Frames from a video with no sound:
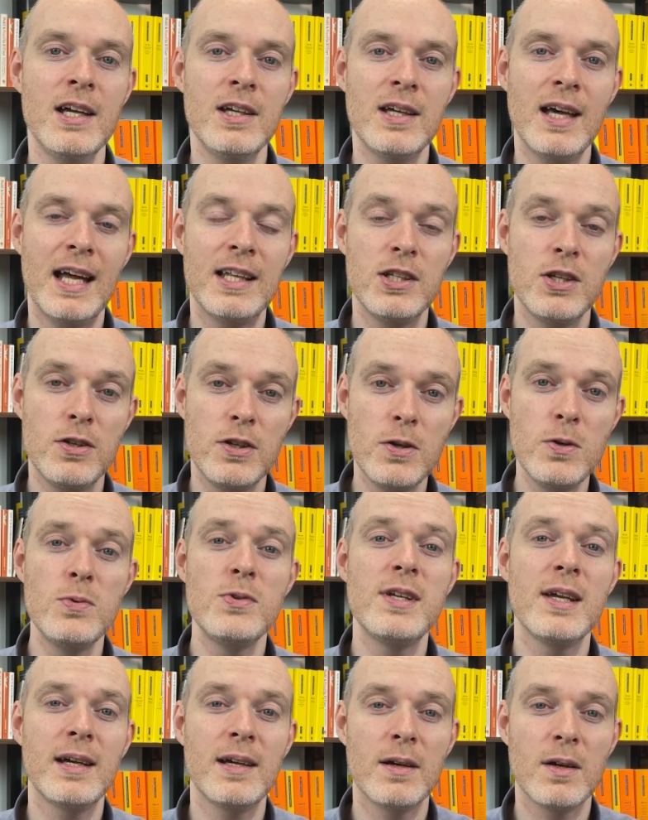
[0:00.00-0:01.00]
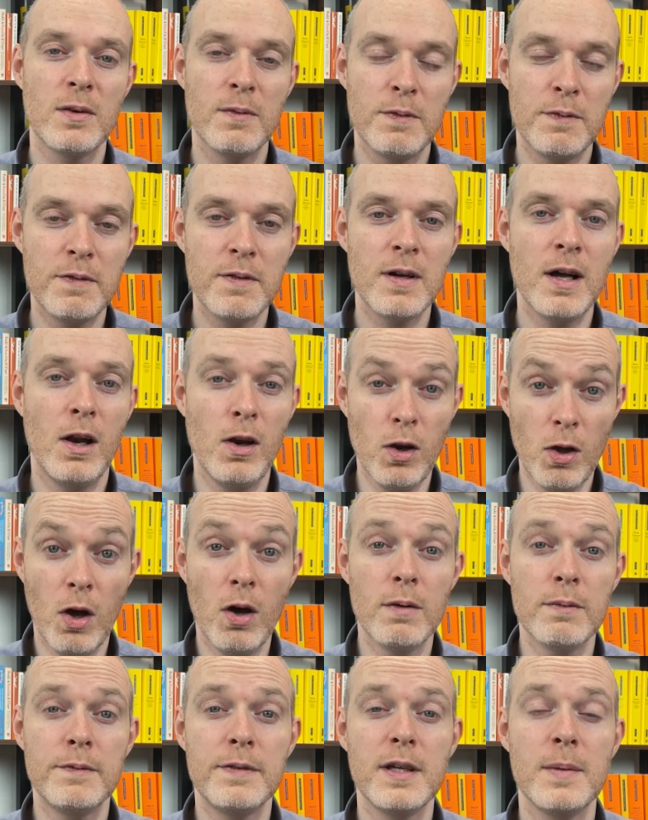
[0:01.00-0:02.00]
and you use it a
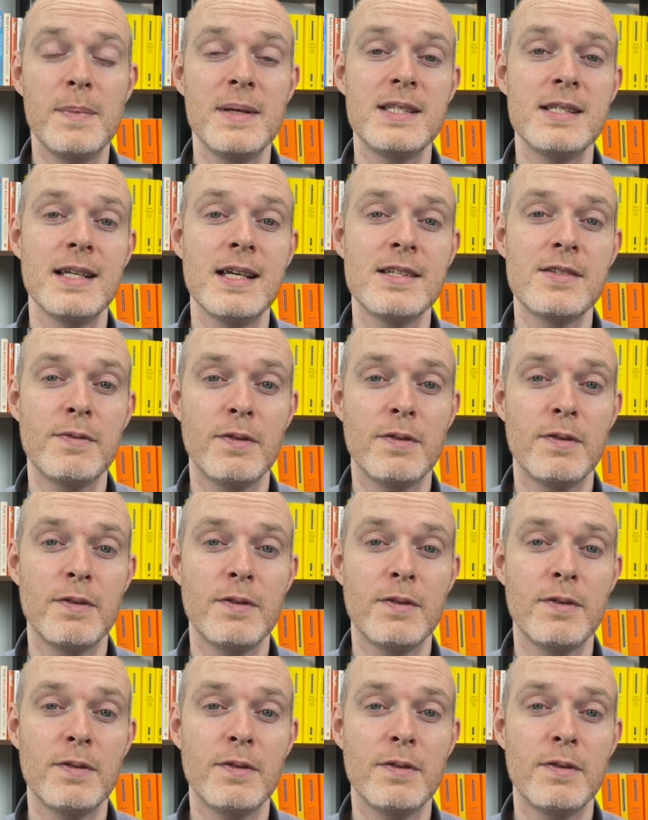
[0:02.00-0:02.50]
lot for your business,